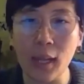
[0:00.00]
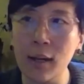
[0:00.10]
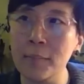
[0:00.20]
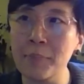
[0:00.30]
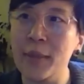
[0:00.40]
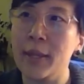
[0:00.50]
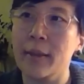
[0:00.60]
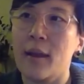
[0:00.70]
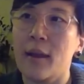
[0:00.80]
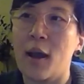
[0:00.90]
Um,
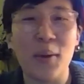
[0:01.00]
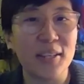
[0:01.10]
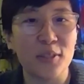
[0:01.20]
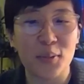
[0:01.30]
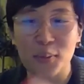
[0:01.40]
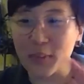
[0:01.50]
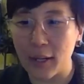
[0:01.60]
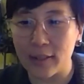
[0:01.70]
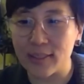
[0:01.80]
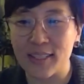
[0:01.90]
all right, so
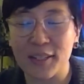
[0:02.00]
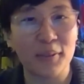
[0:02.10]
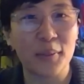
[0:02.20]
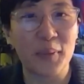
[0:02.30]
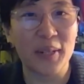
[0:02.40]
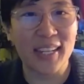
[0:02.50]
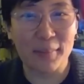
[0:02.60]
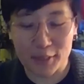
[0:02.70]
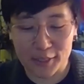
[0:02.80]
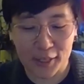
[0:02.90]
I definitely want to
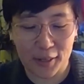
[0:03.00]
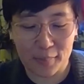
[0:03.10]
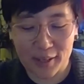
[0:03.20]
keep to time.